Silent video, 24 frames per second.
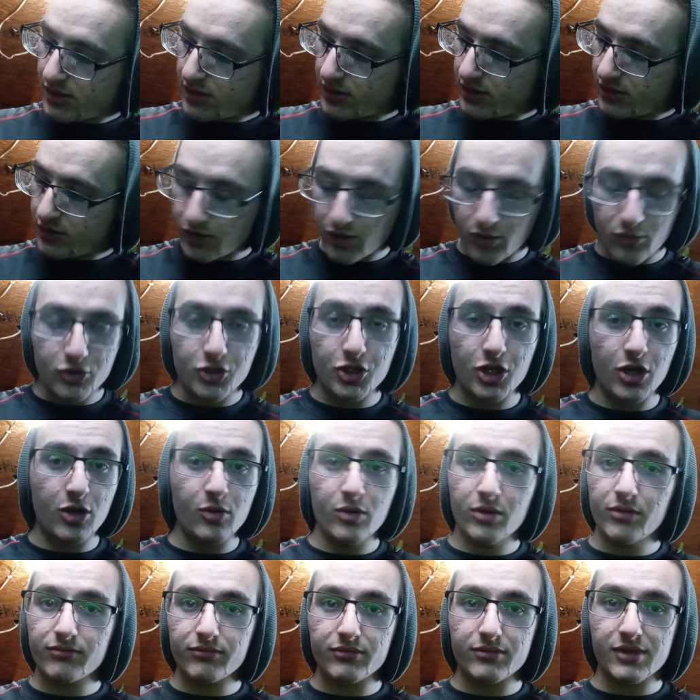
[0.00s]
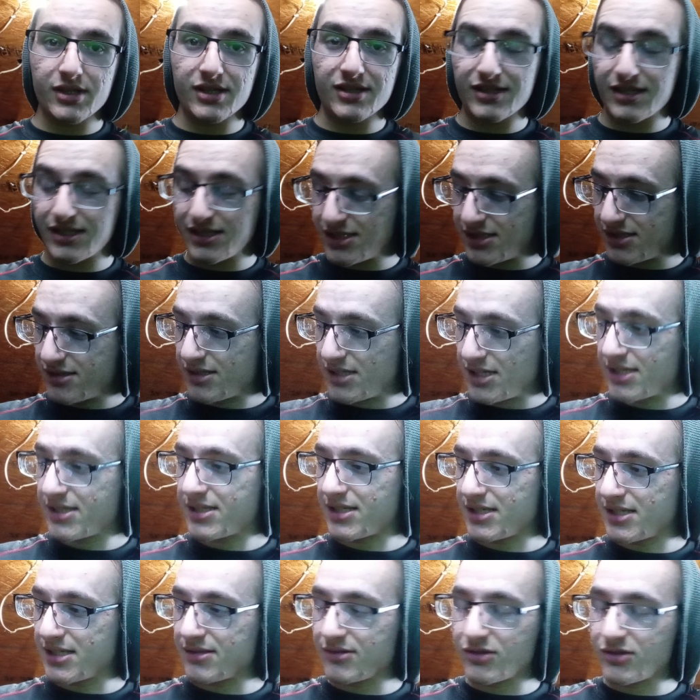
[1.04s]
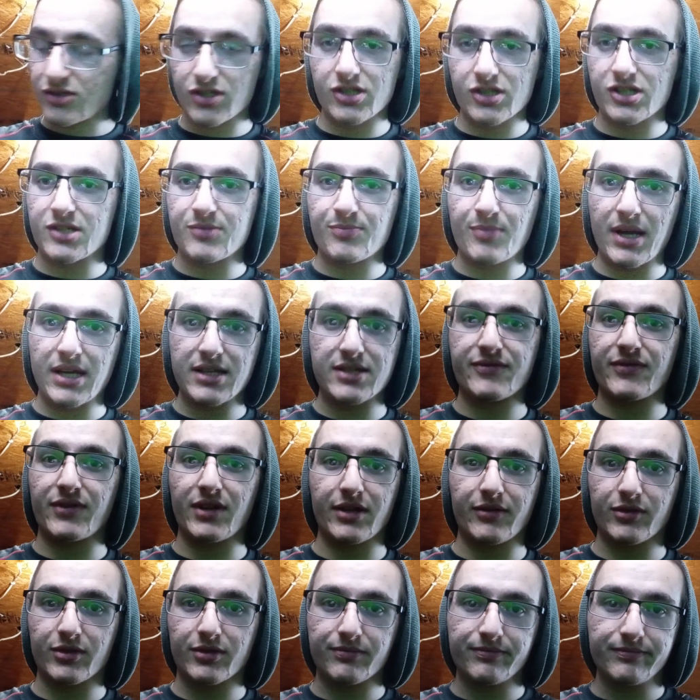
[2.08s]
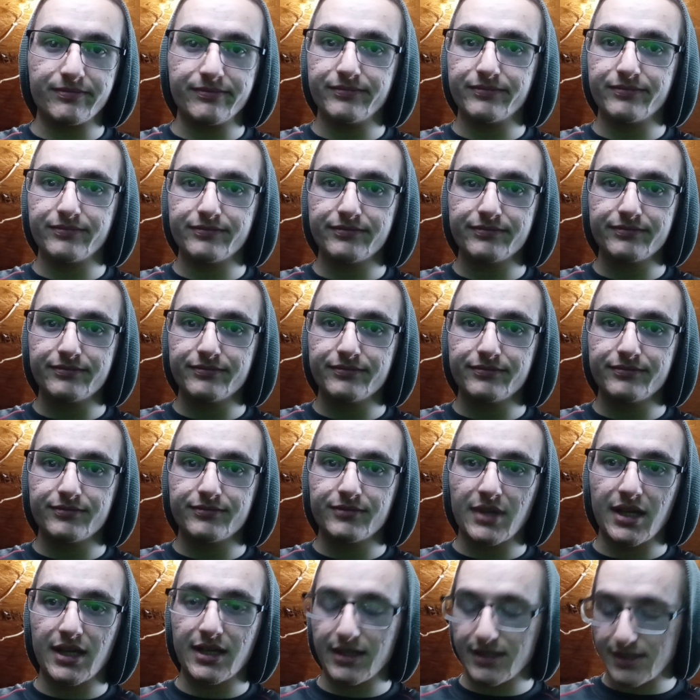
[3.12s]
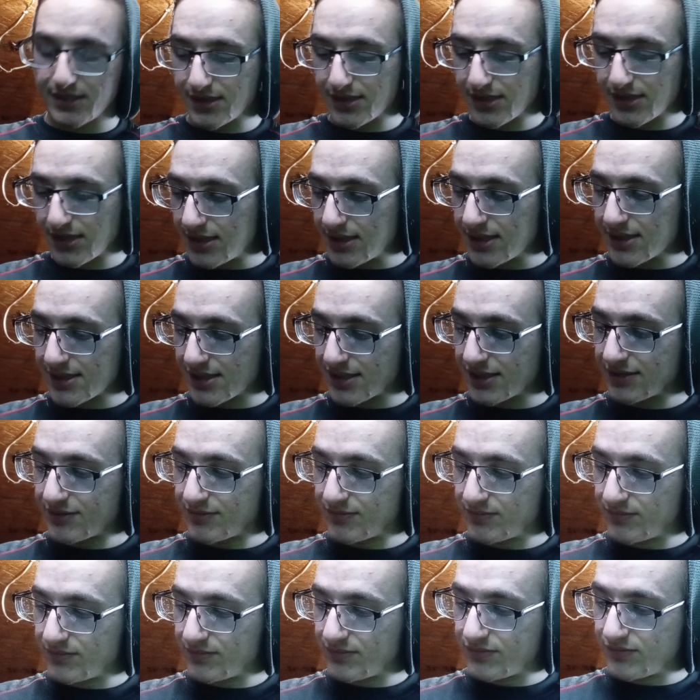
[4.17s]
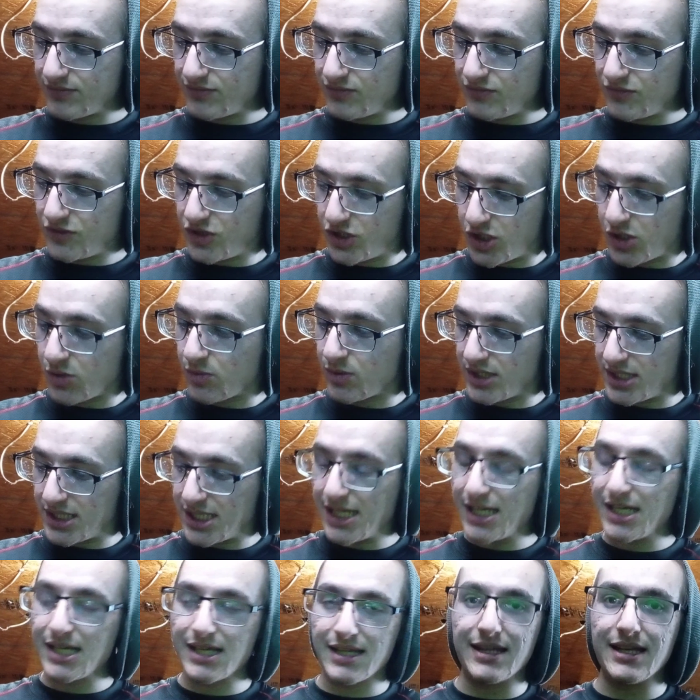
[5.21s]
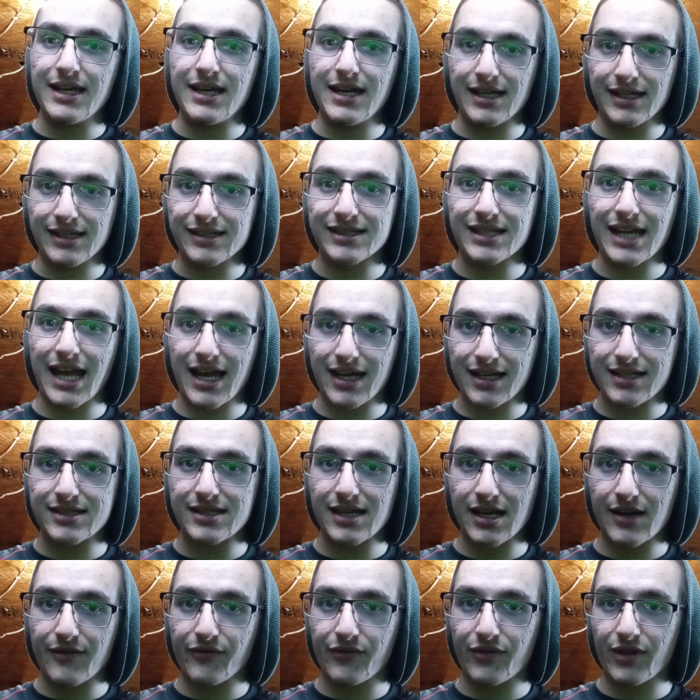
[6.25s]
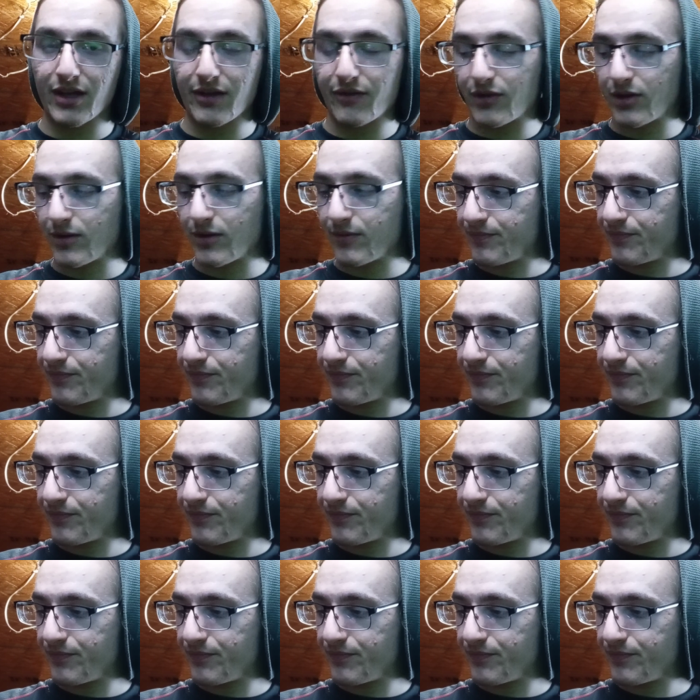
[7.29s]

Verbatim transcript: No joke. This this is just space flavored. It is it is to a T the exact same flavor.